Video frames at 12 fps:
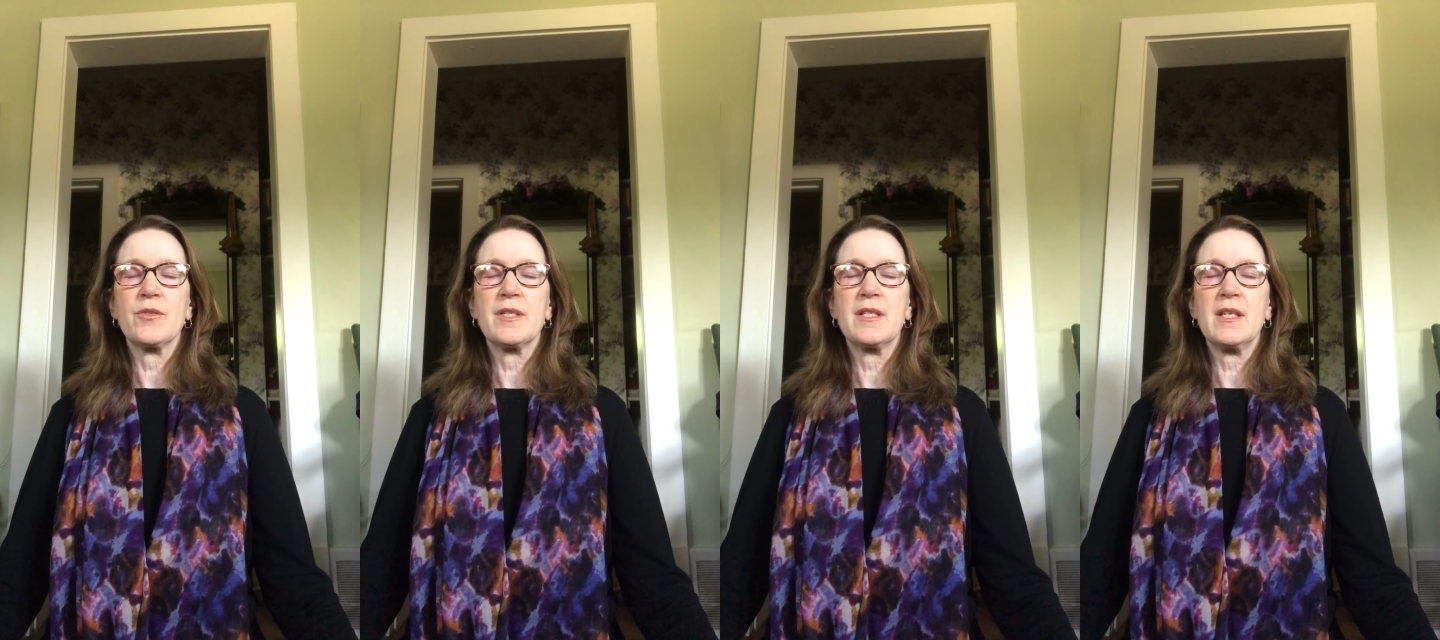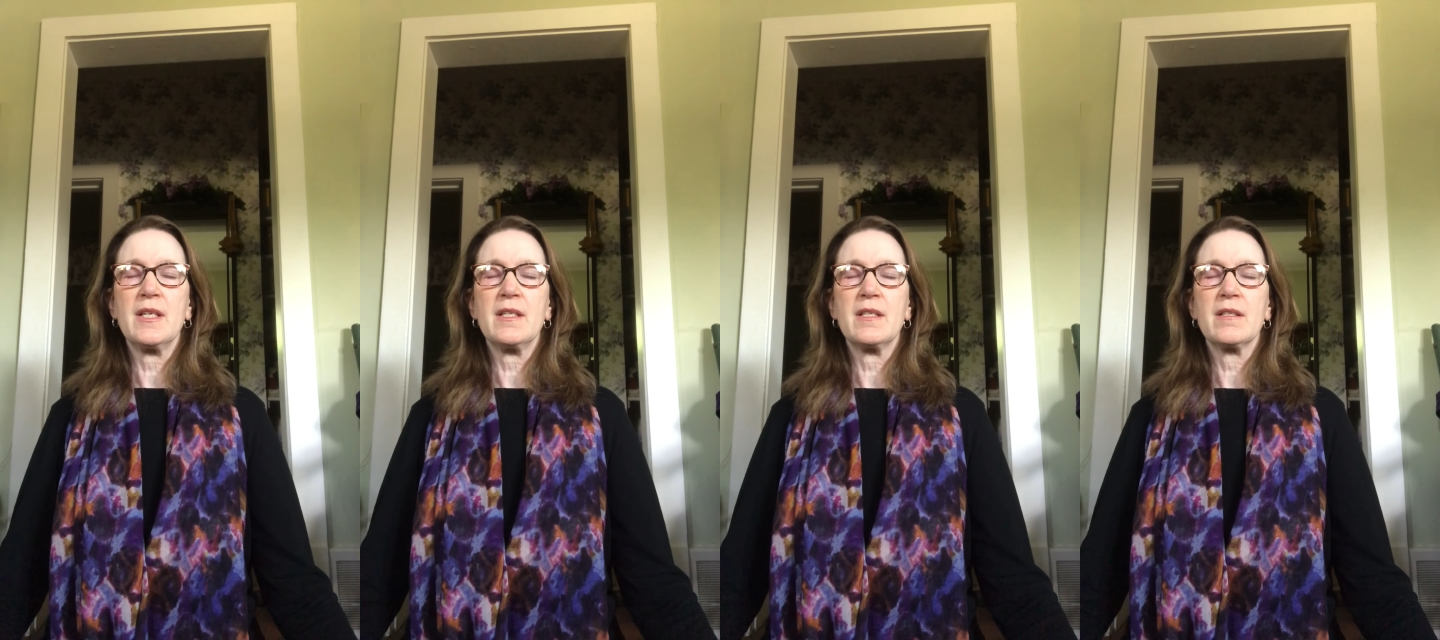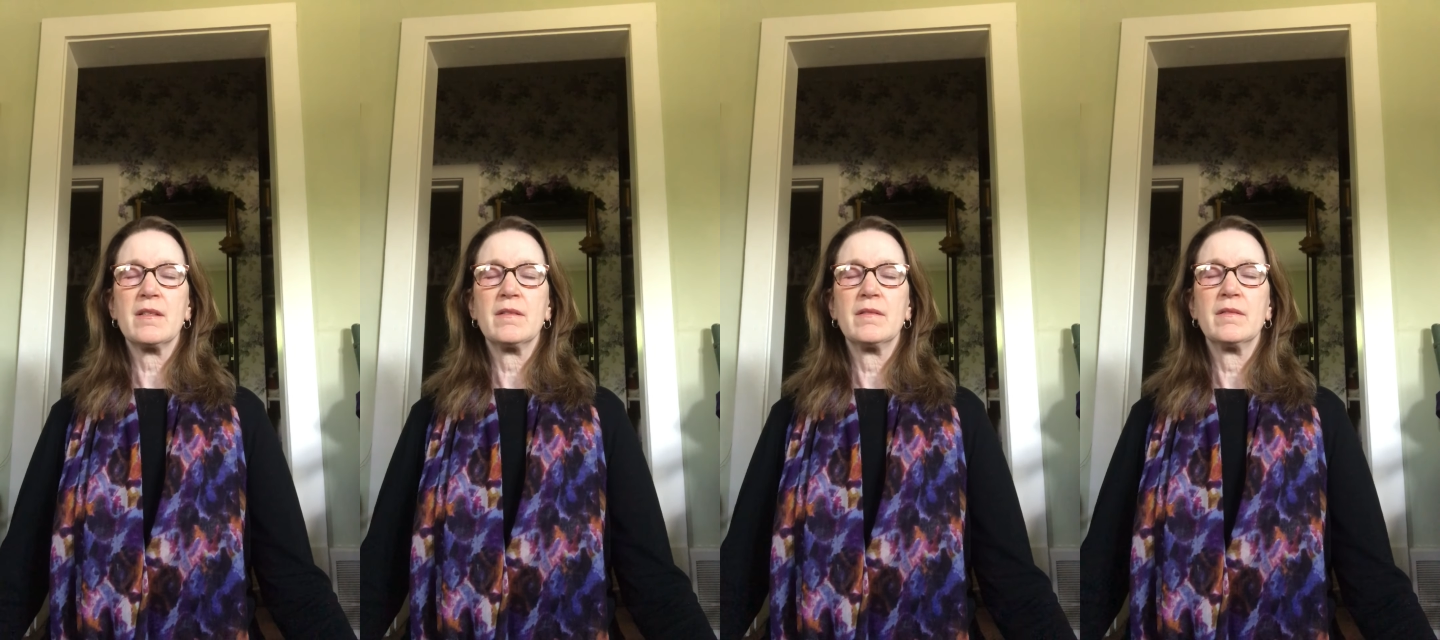seat,
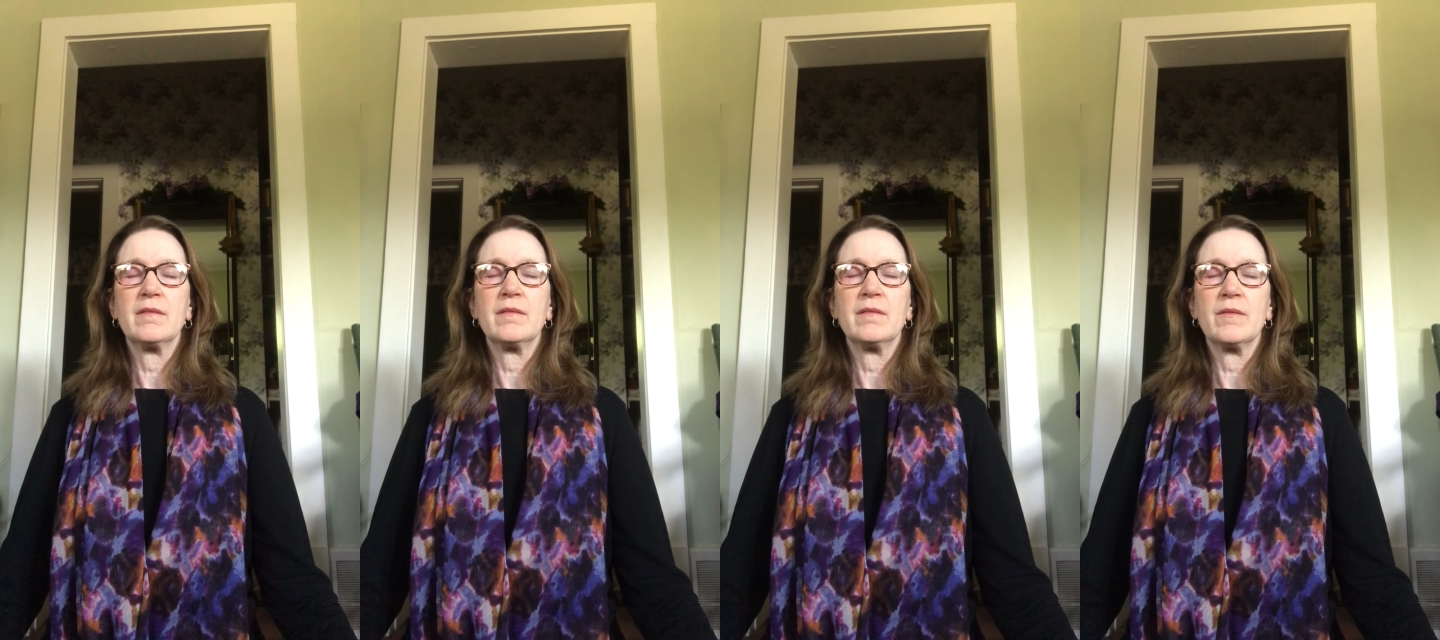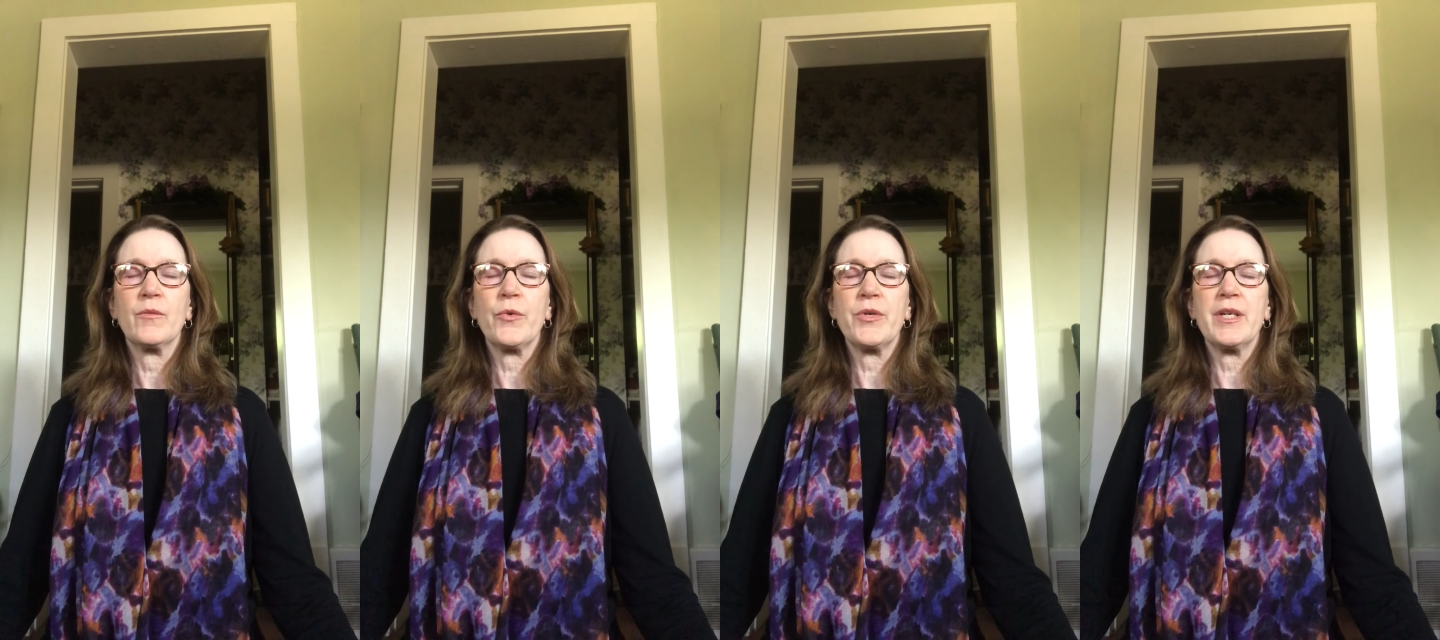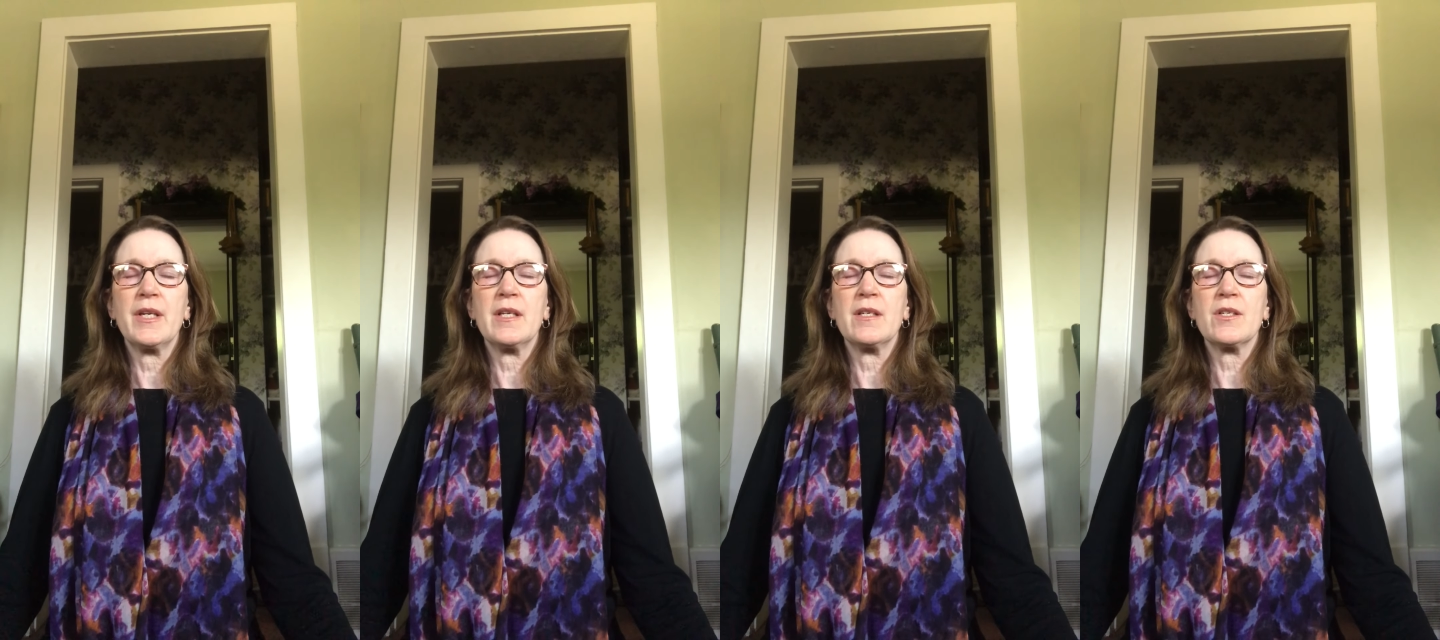
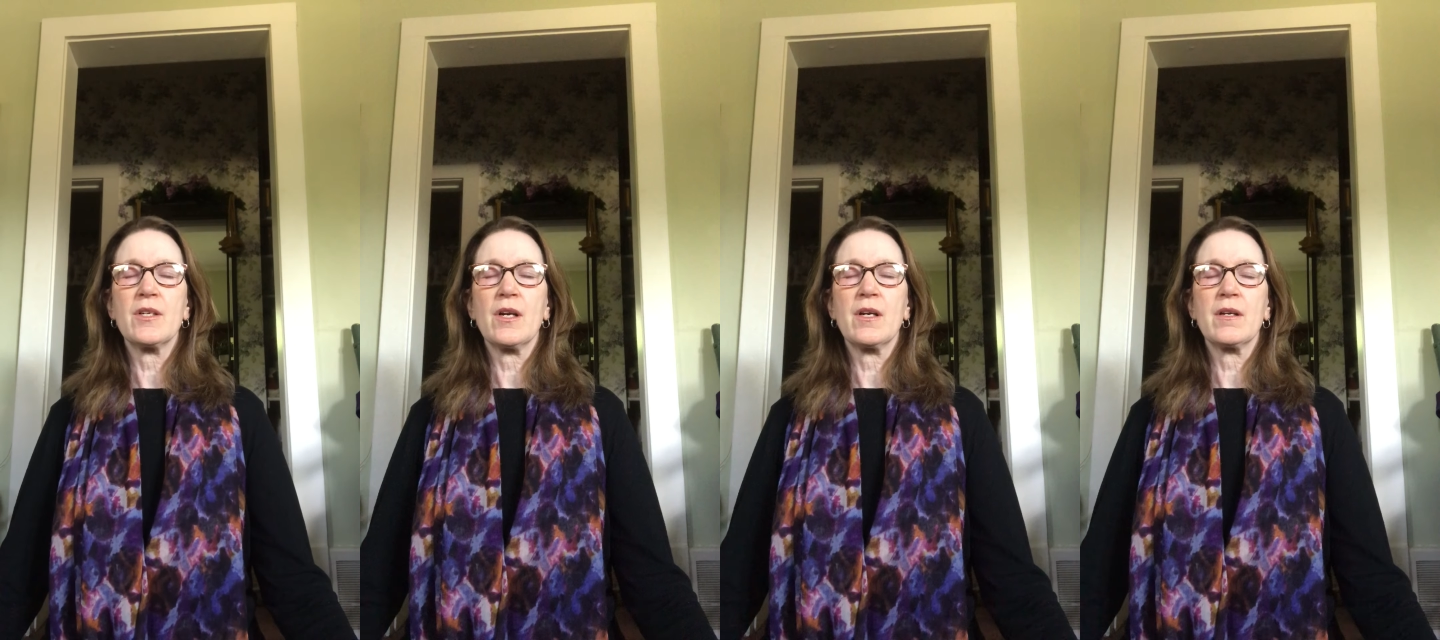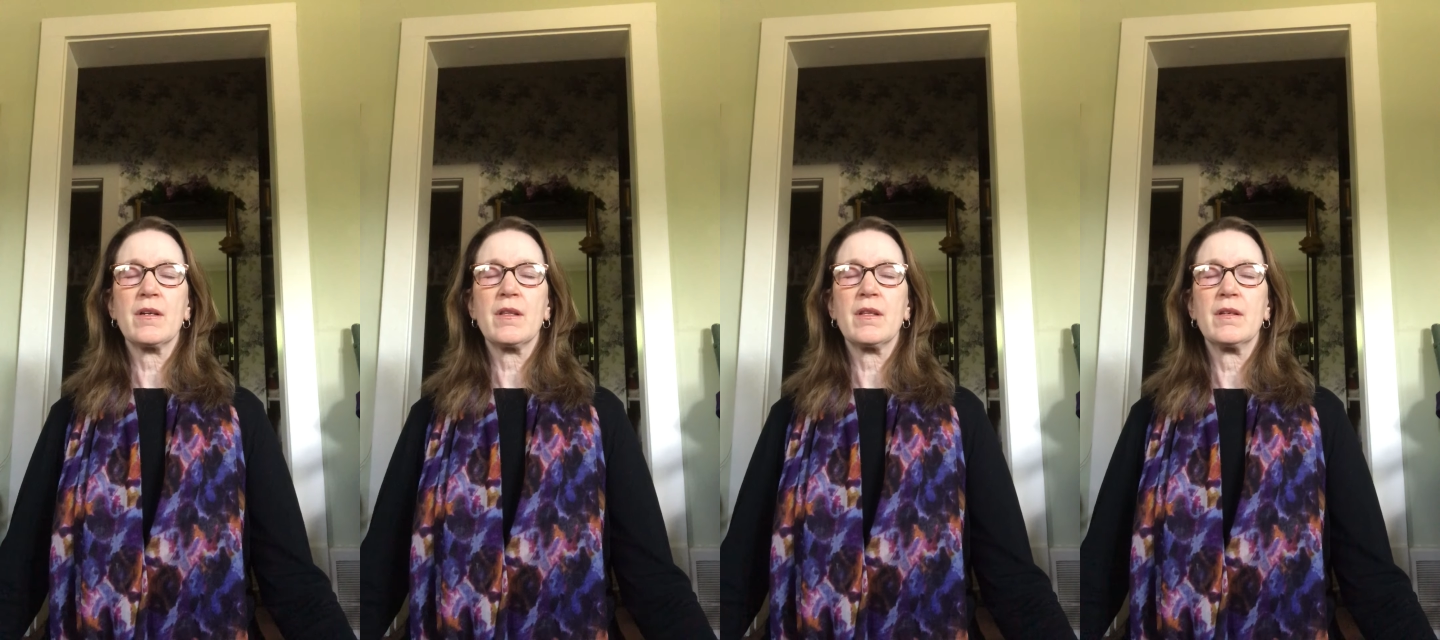rooting into earth.